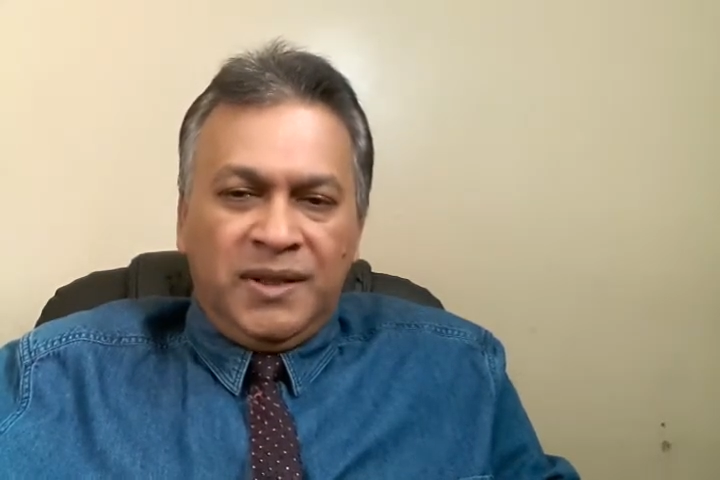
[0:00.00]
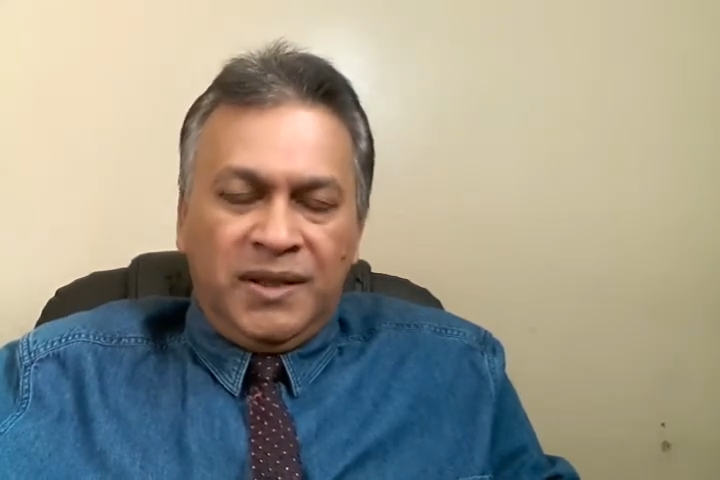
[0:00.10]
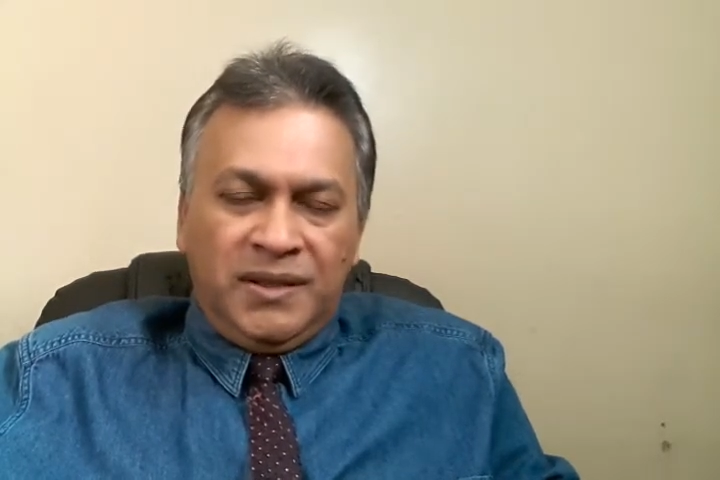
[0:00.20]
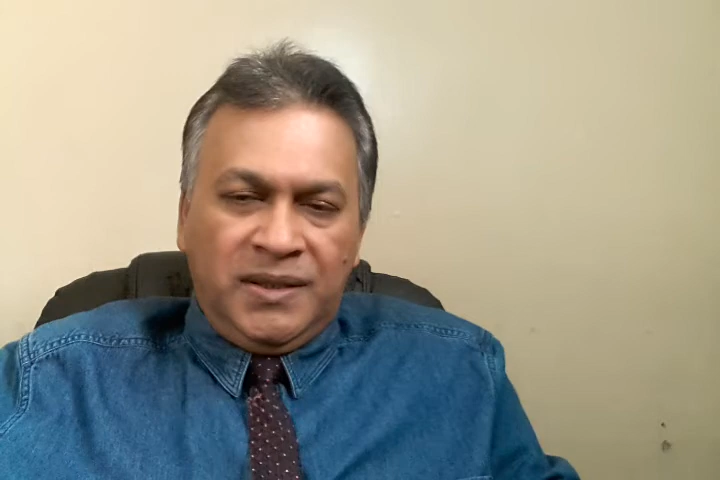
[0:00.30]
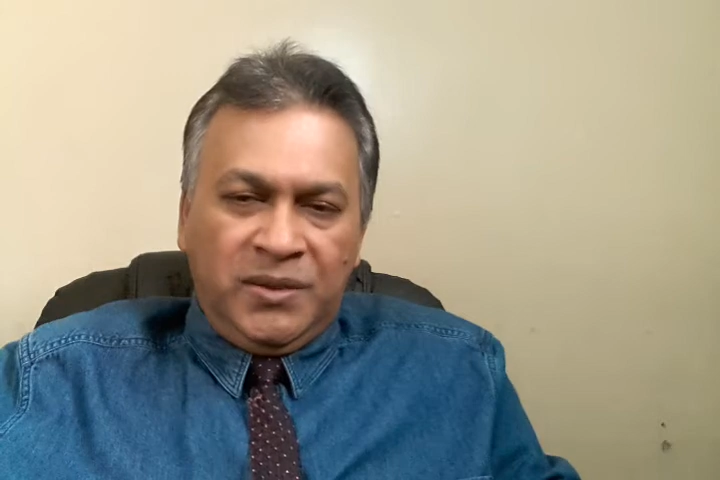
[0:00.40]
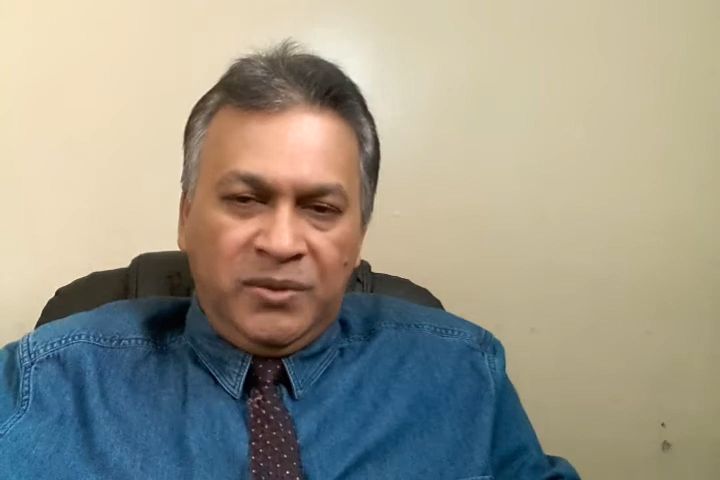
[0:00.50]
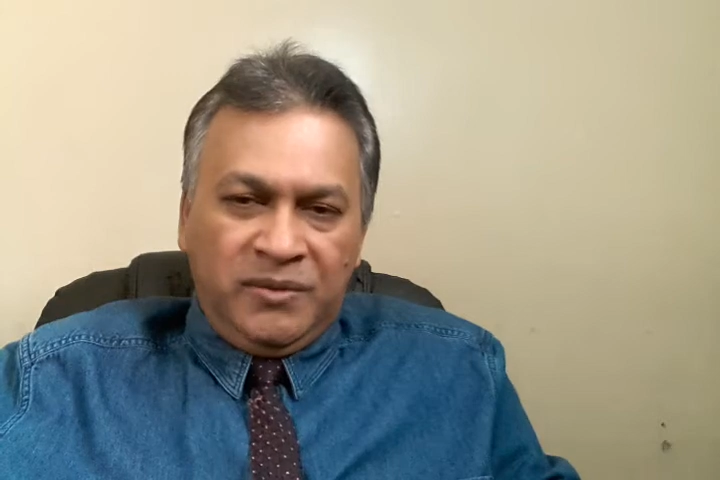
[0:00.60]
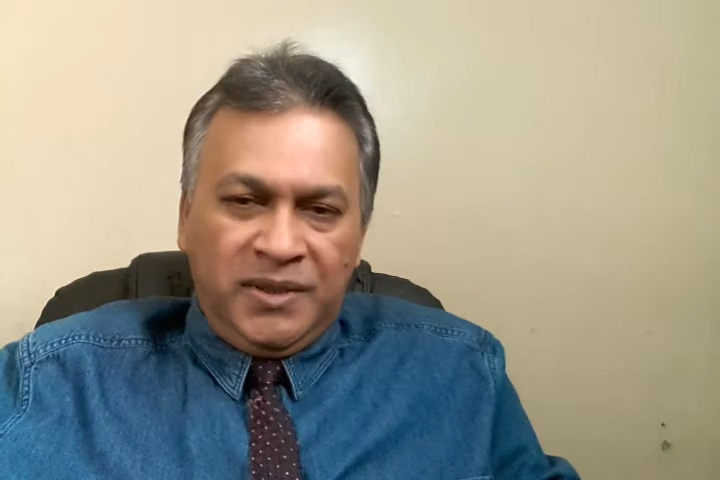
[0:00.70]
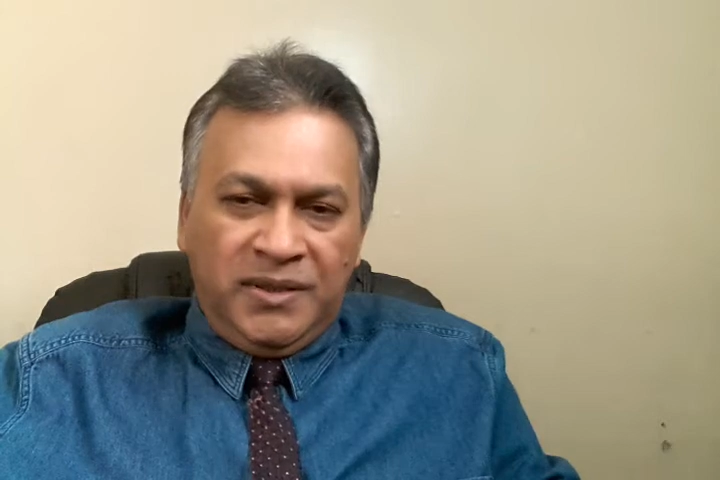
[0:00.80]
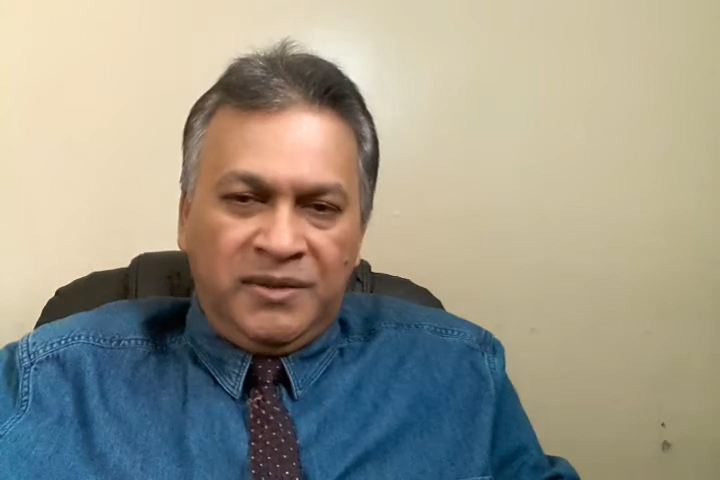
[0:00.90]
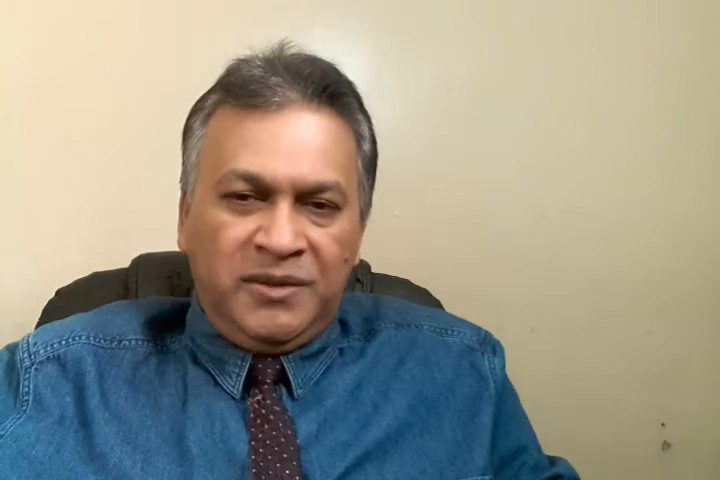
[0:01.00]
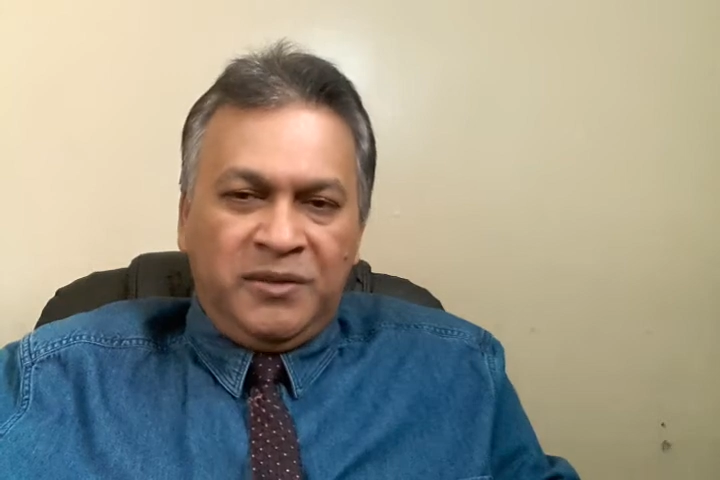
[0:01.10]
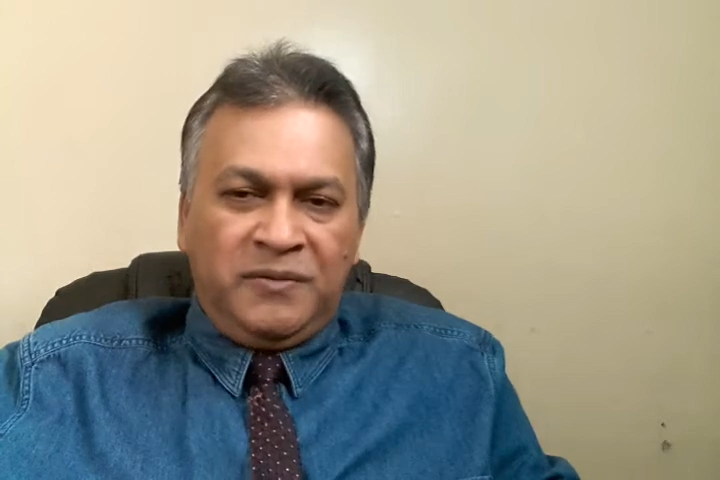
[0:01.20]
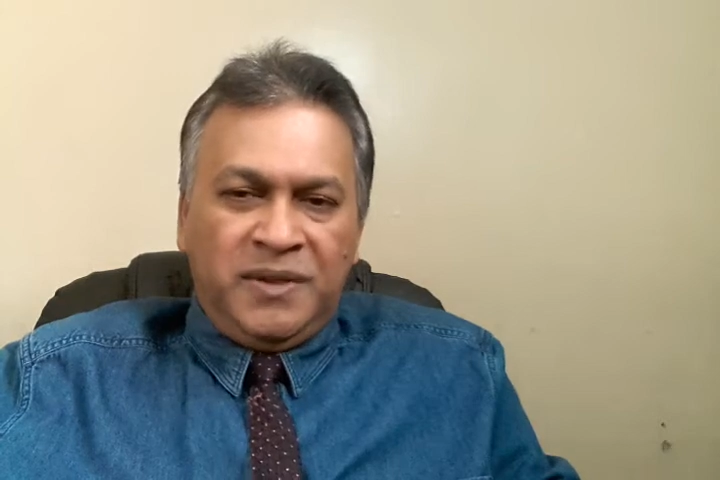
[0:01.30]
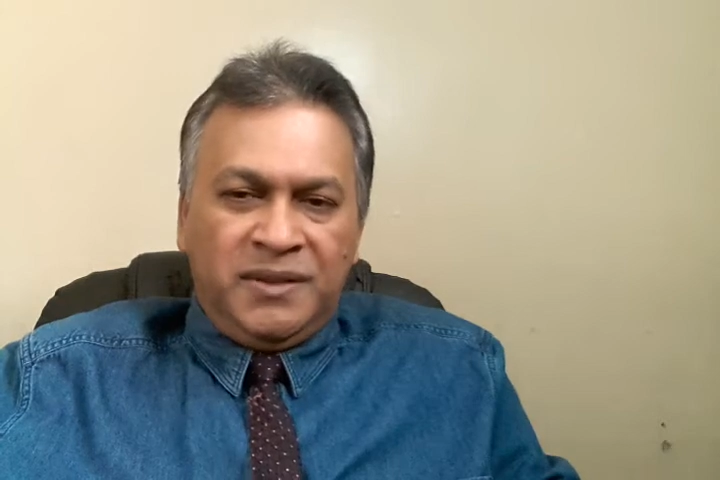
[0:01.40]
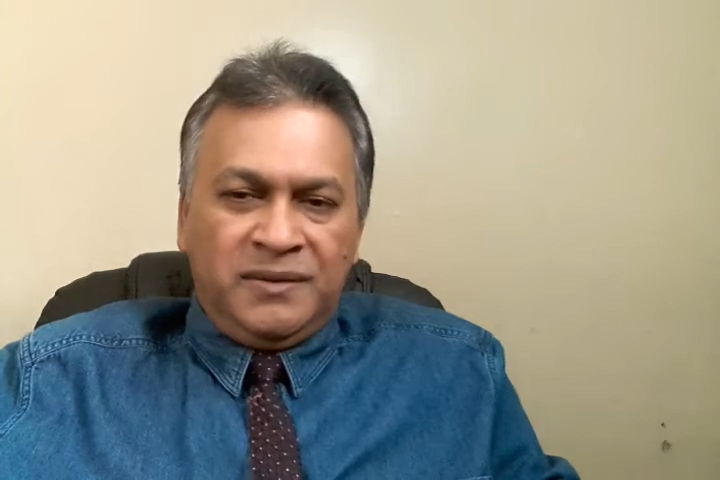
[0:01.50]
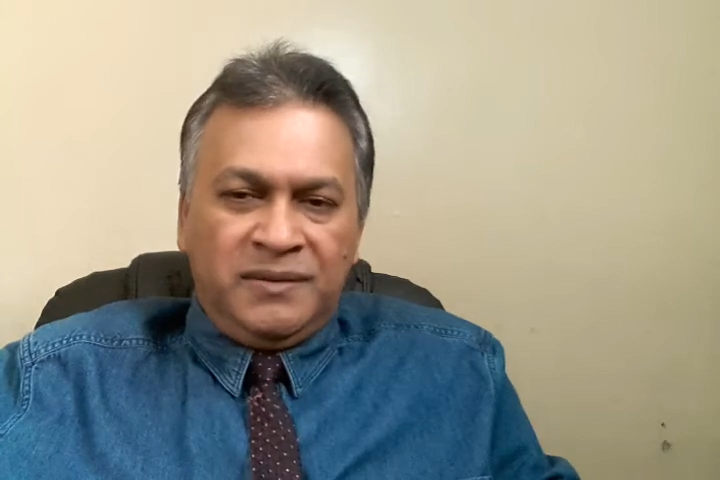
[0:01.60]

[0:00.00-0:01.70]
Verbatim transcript: and they will release your fund.